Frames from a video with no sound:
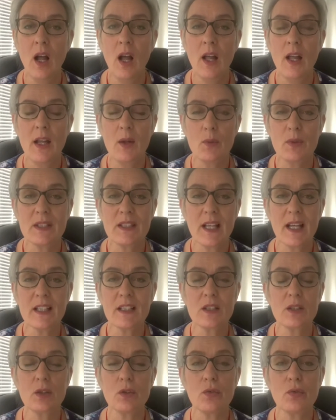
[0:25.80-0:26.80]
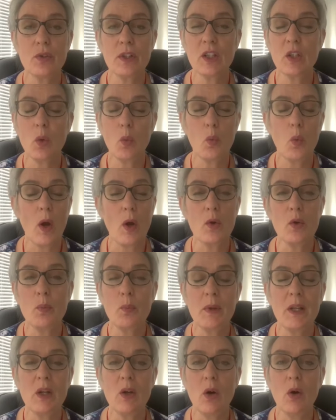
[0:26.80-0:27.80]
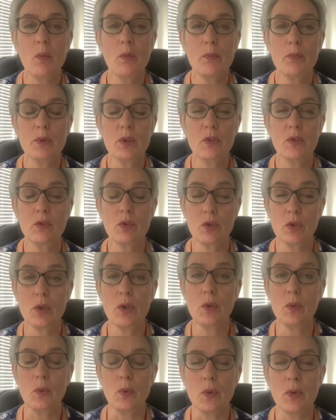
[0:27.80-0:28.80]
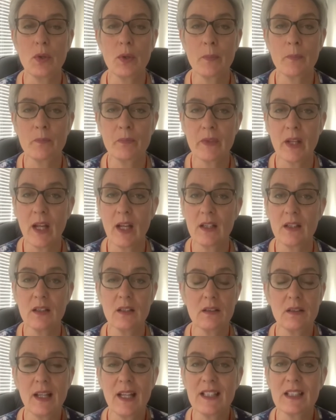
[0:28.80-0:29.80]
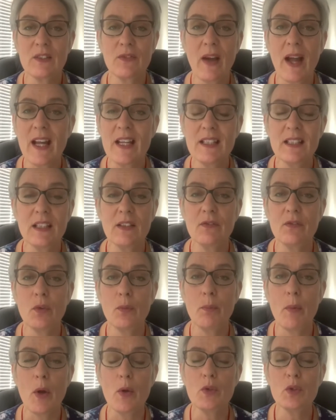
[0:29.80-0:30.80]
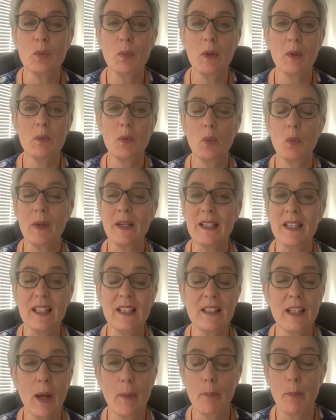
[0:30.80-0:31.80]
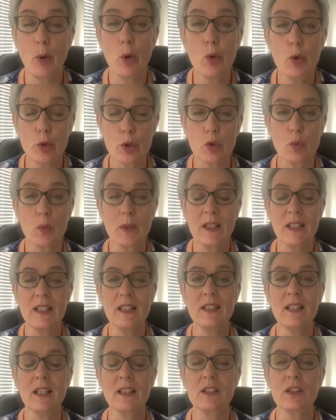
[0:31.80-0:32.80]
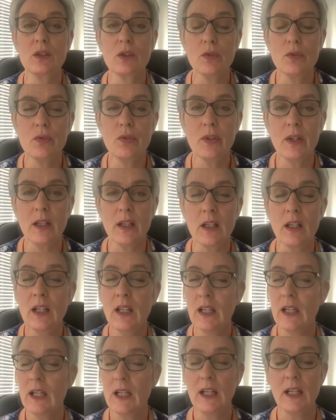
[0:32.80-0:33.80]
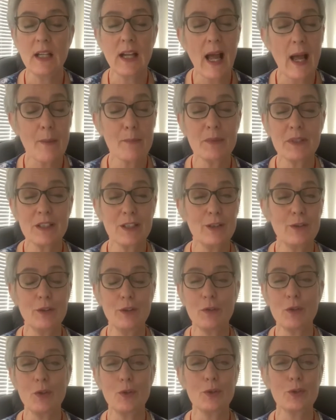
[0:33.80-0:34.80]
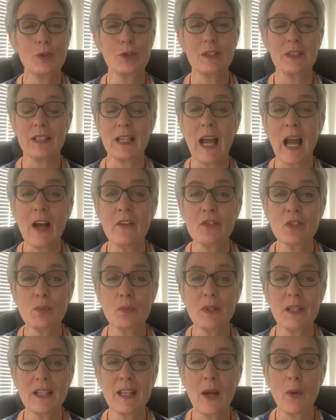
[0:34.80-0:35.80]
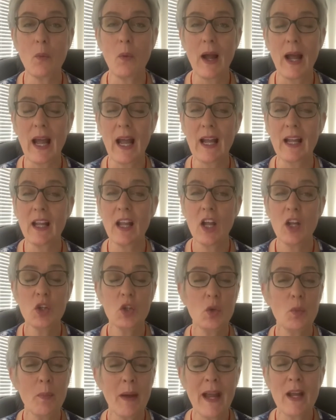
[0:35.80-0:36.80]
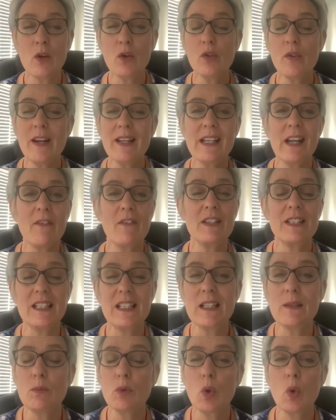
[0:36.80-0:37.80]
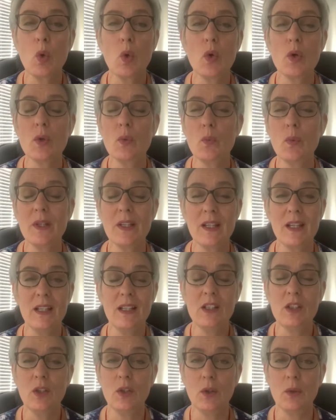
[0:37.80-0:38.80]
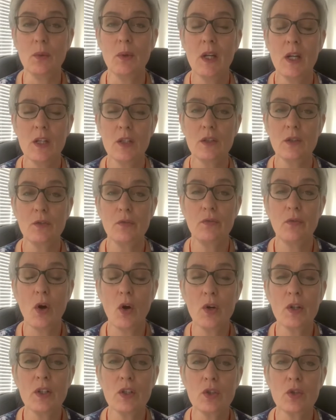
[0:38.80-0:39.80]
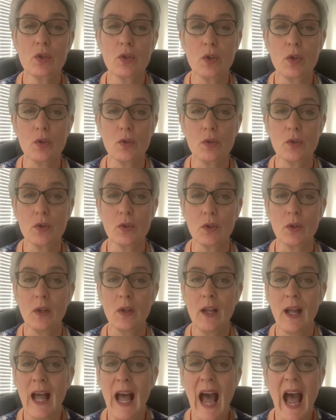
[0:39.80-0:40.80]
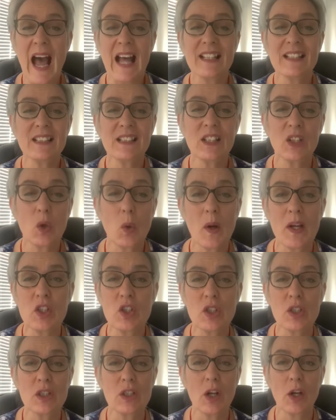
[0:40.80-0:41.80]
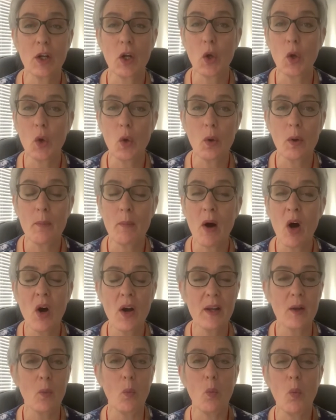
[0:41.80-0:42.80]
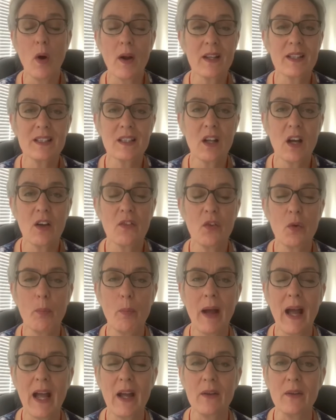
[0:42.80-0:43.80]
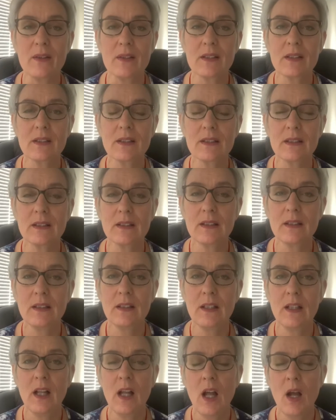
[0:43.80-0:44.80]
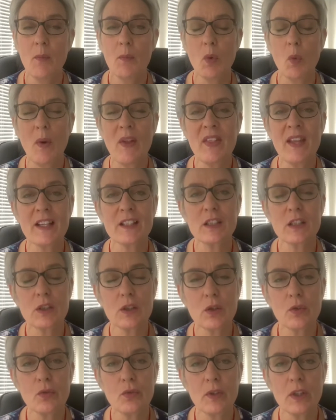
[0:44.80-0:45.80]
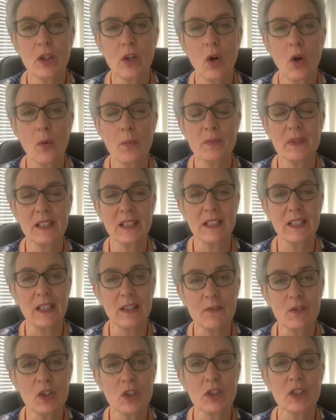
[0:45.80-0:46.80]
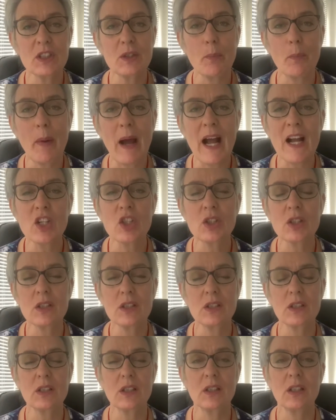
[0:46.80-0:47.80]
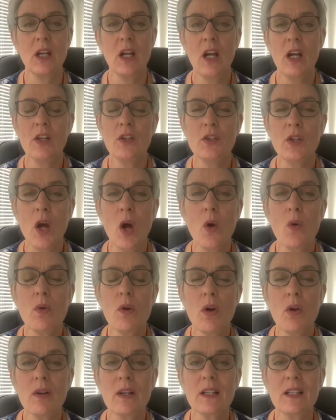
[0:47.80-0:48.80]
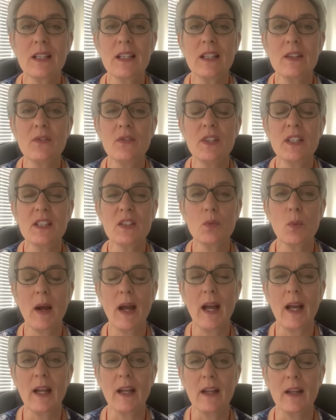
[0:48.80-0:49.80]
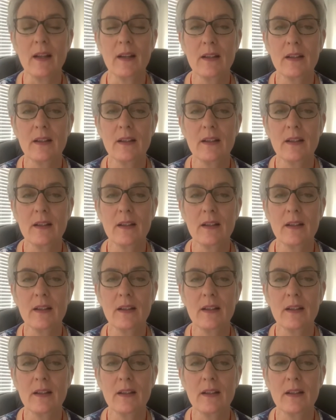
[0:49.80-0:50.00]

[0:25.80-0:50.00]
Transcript: It was that suffering that woke me up to truth. And let's face it, for most people, we need that push, we need that suffering. It absolutely, of course, doesn't have to be that way. You may already have a deep calling within you to find truth, to answer questions like, who am I and what is life about? But when that suffering comes, it gives us the passion to no longer live this way.